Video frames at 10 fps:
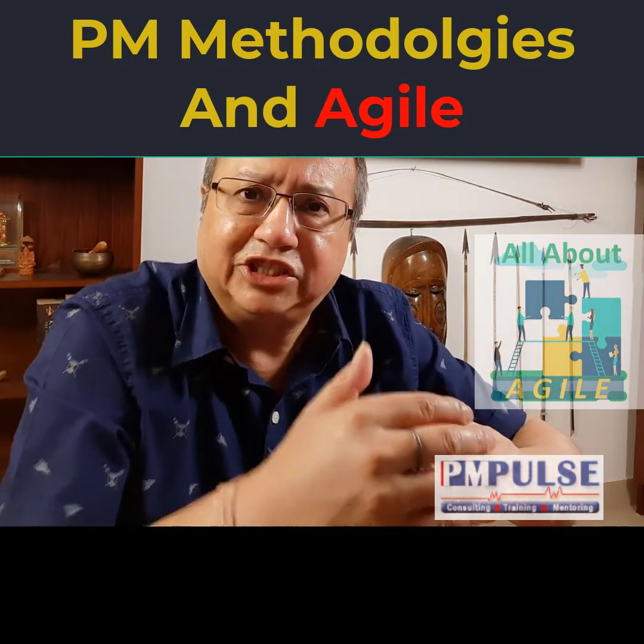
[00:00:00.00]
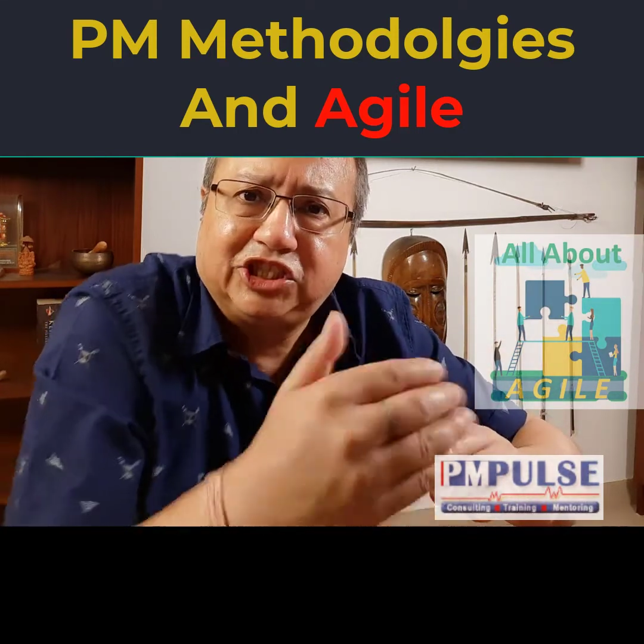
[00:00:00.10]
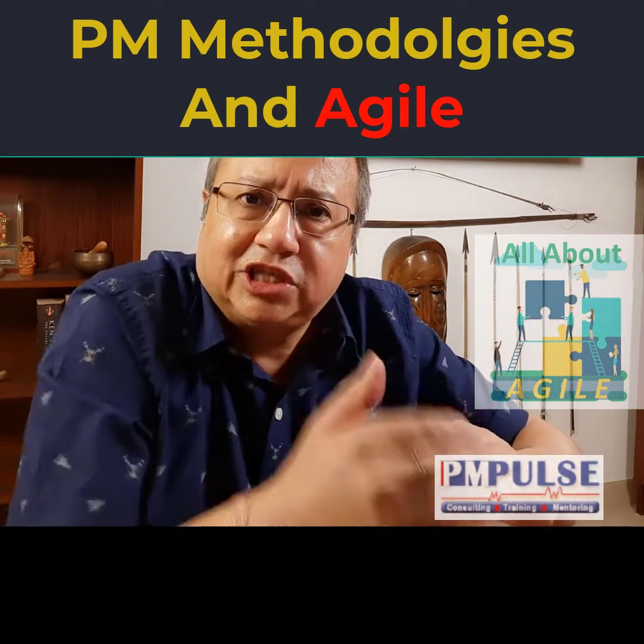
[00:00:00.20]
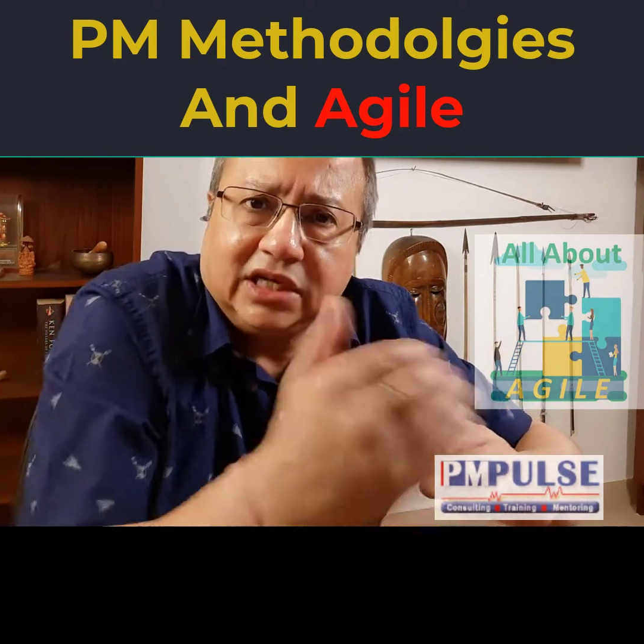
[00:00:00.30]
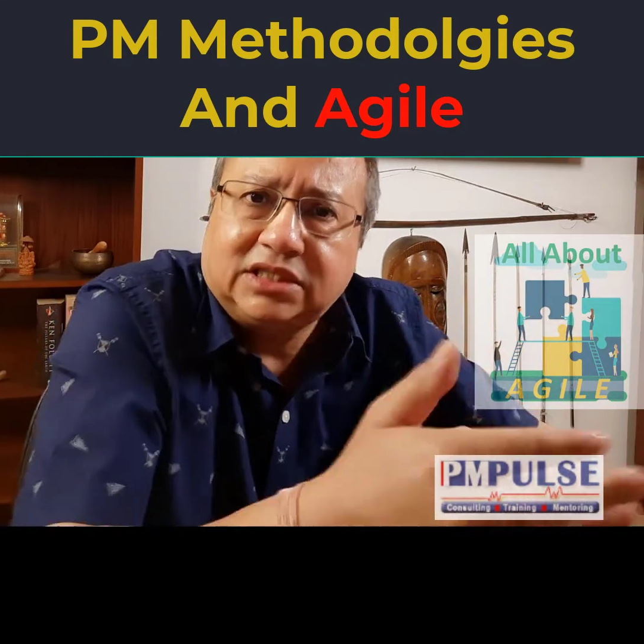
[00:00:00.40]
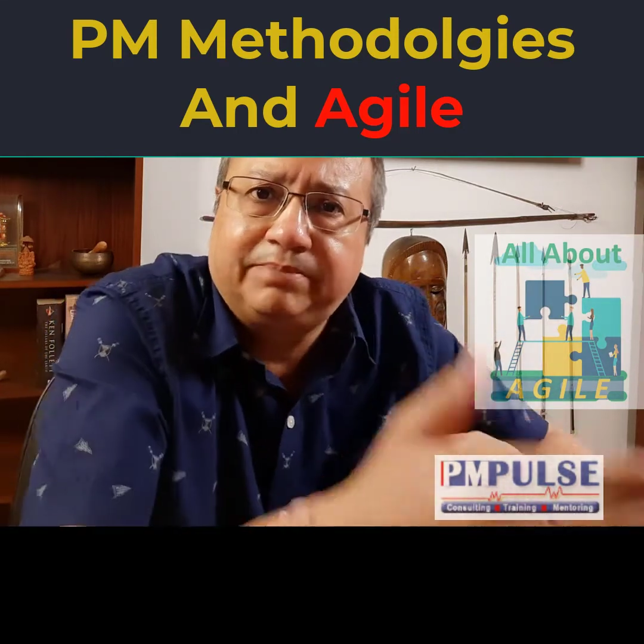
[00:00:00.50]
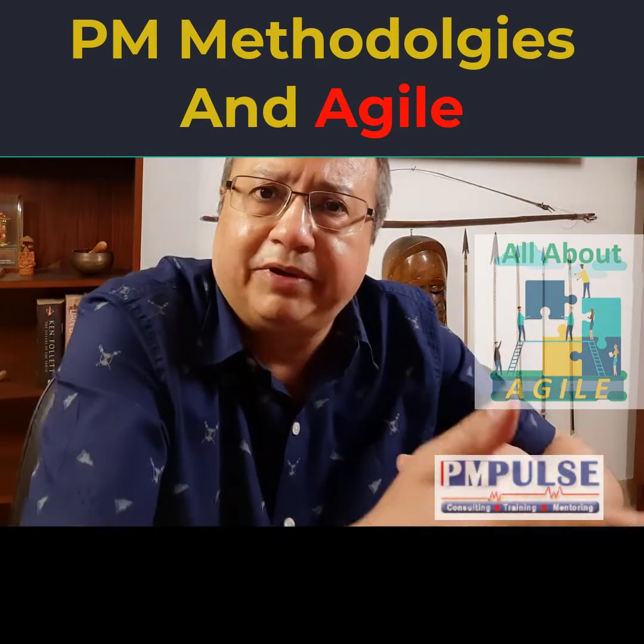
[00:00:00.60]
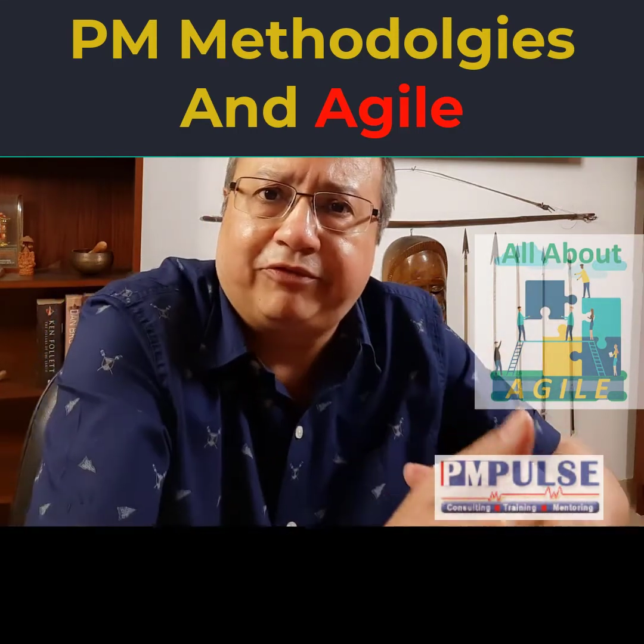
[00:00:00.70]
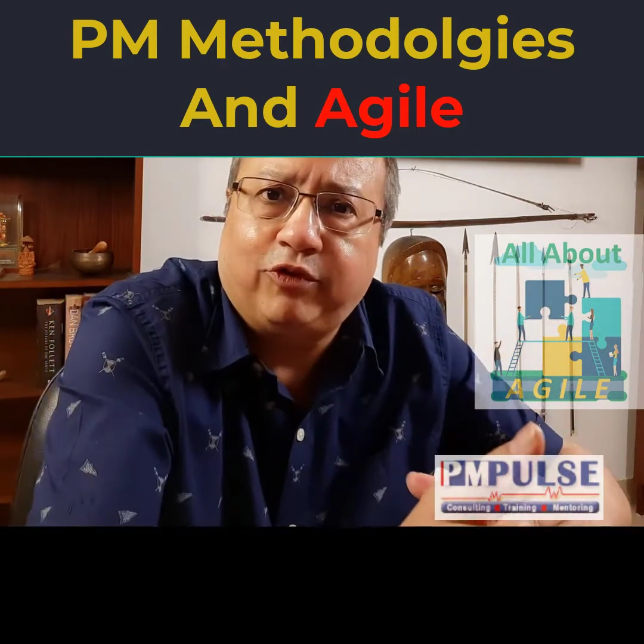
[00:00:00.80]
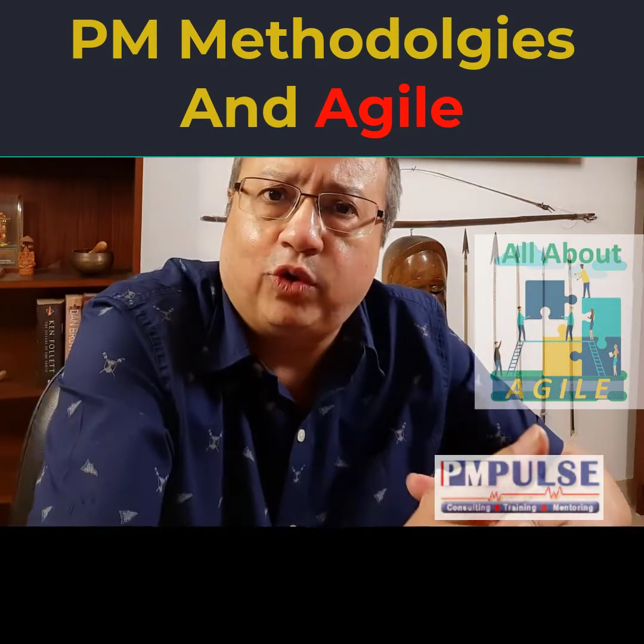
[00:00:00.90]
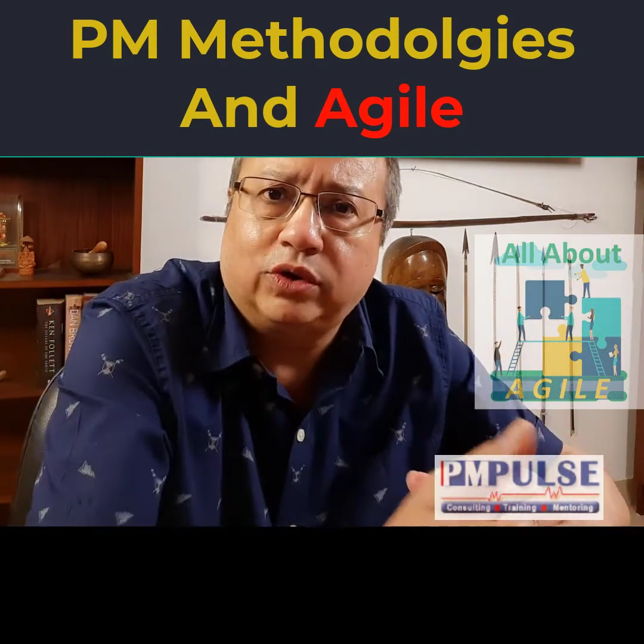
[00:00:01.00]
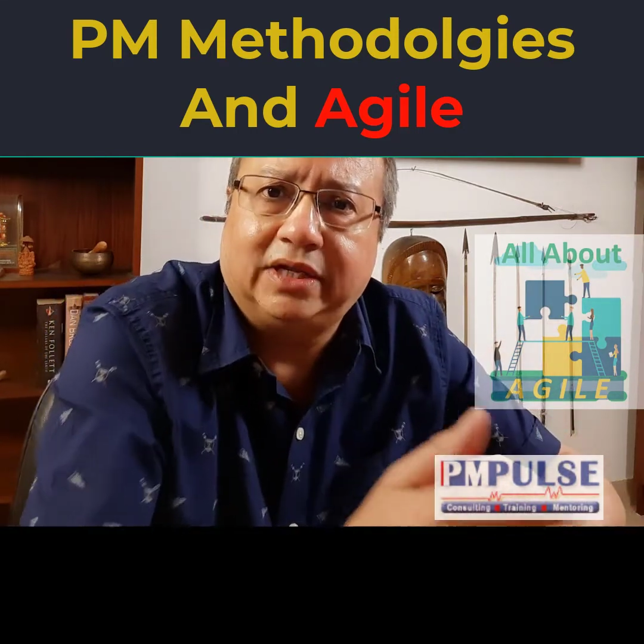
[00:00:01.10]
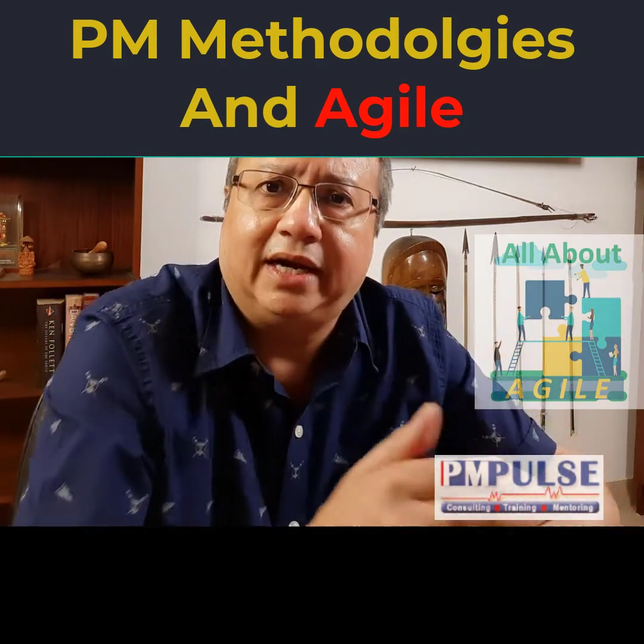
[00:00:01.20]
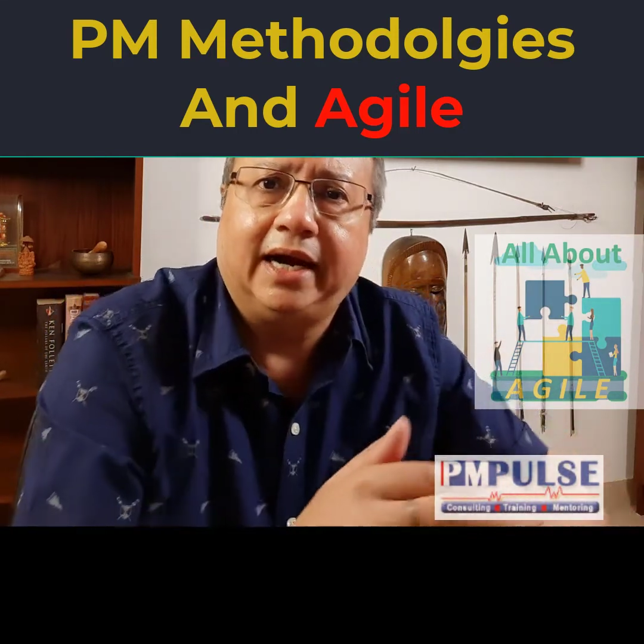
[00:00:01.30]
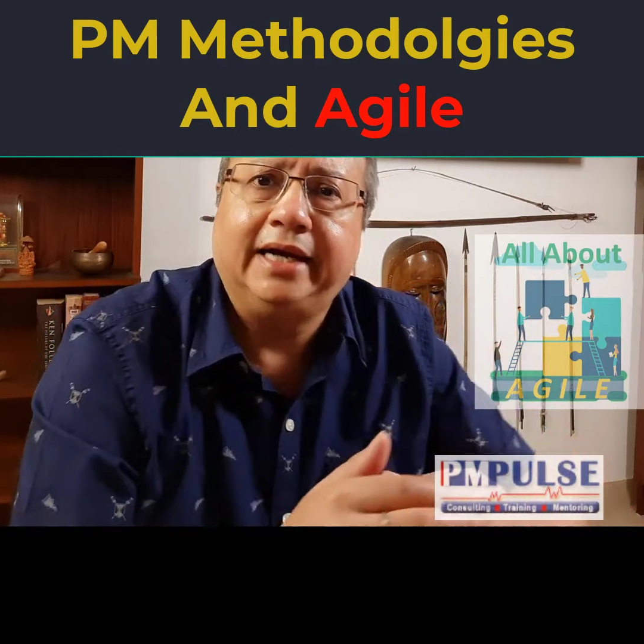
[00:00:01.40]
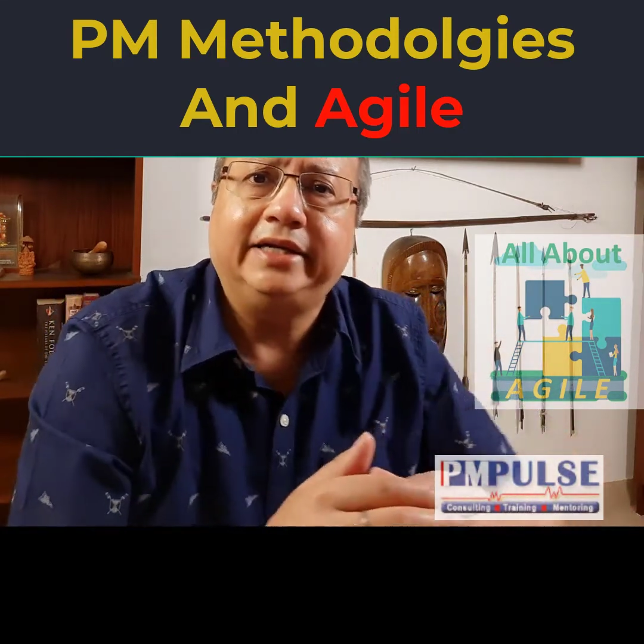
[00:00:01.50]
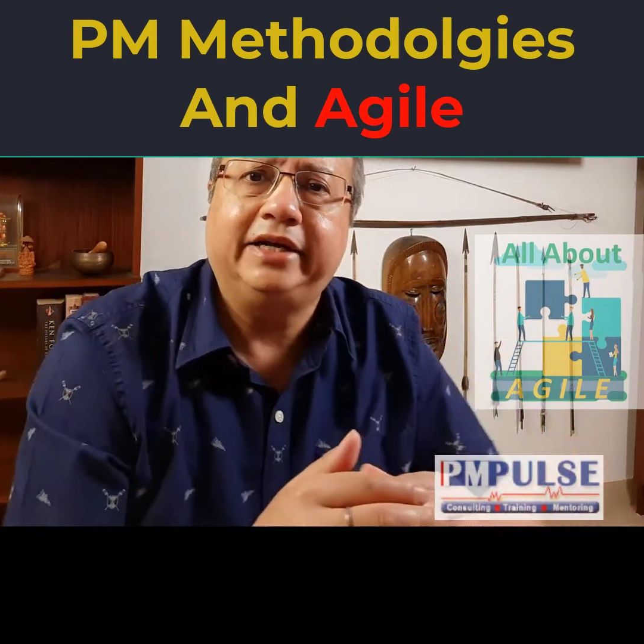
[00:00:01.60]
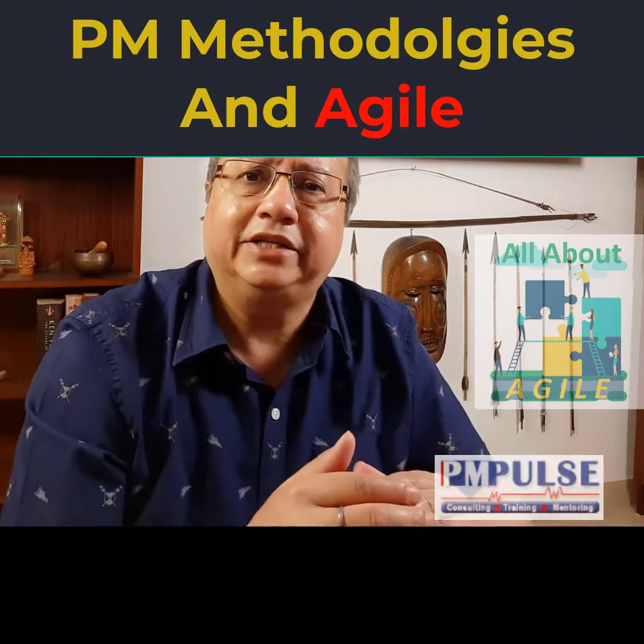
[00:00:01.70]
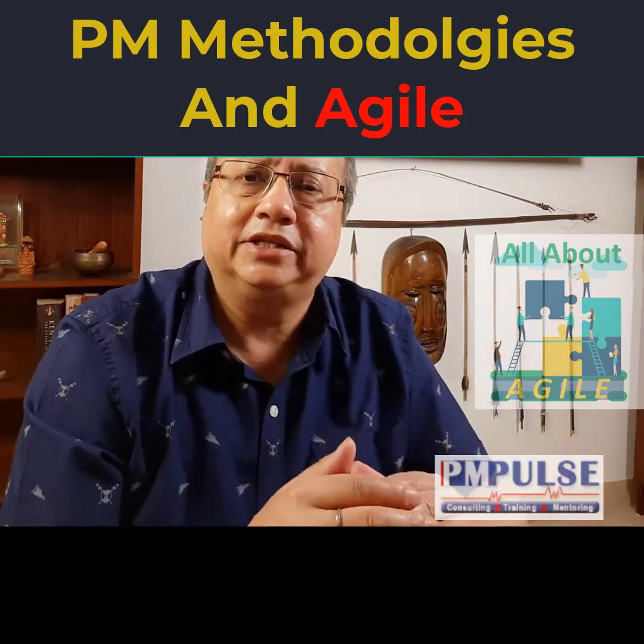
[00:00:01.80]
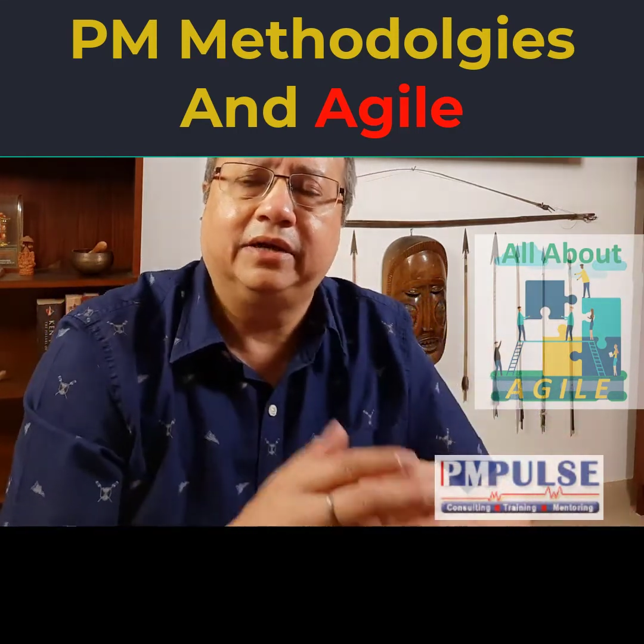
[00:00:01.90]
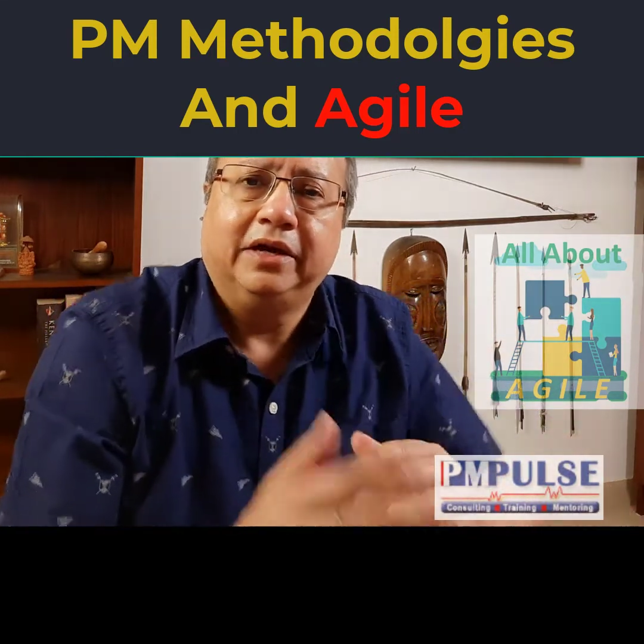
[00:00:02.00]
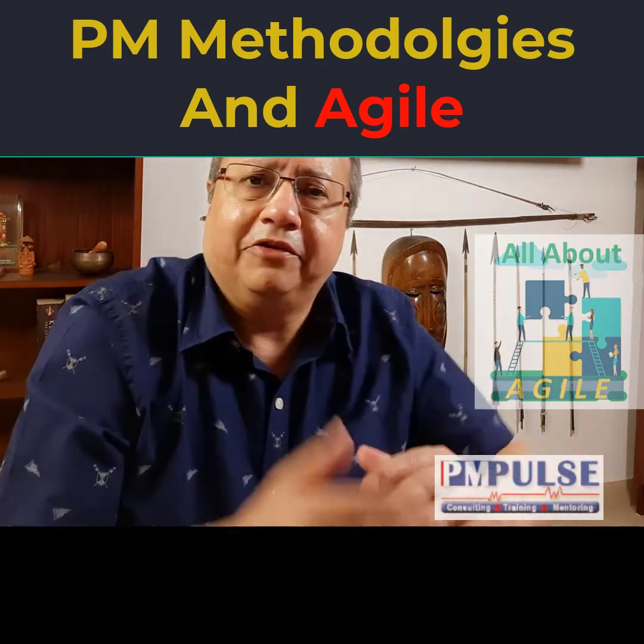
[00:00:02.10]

just before that iteration,